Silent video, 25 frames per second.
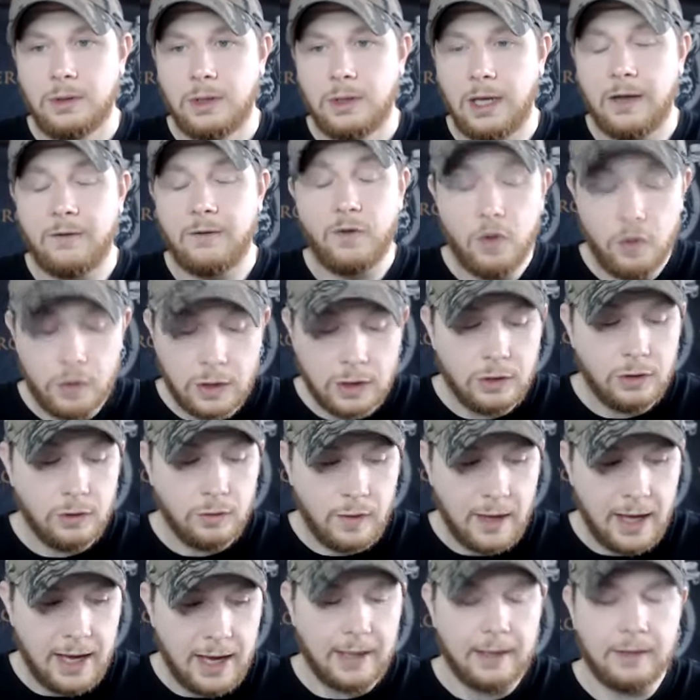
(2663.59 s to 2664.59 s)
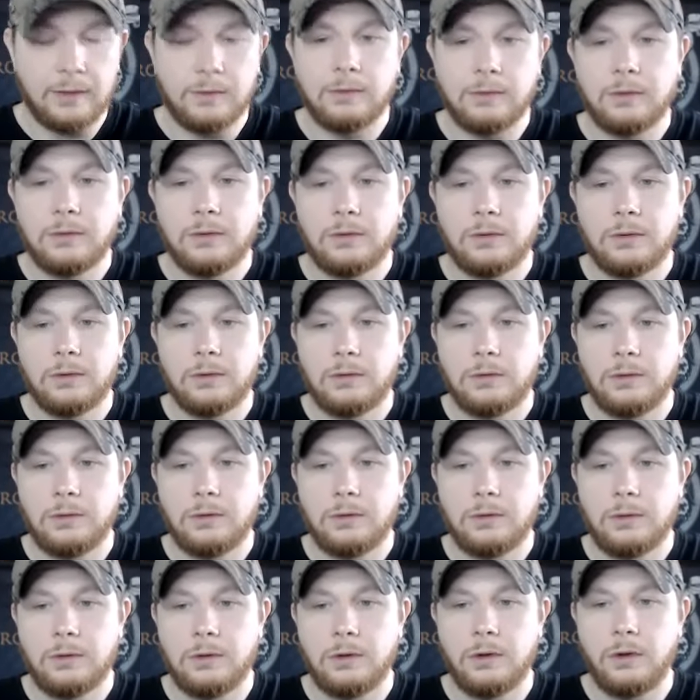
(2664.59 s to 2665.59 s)
If you can do that,
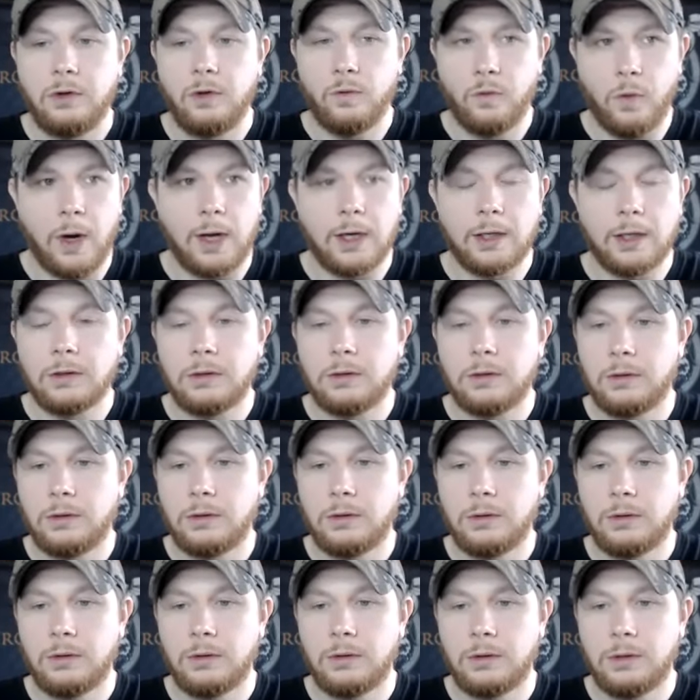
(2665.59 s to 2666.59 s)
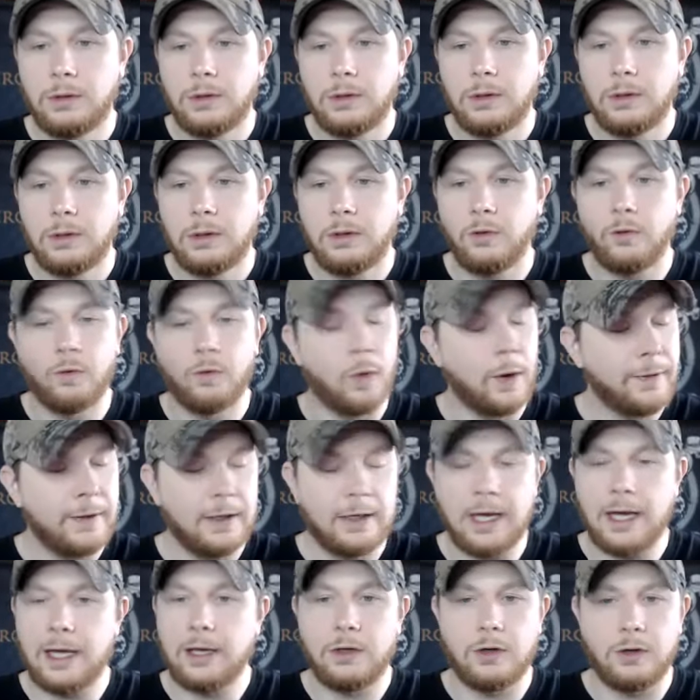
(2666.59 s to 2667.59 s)
you've won. You've won the
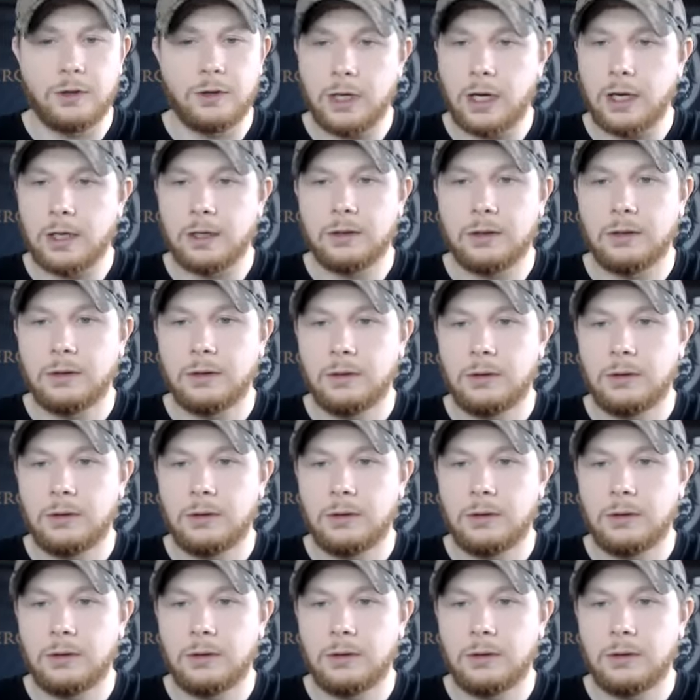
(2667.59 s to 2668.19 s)
day. You're done.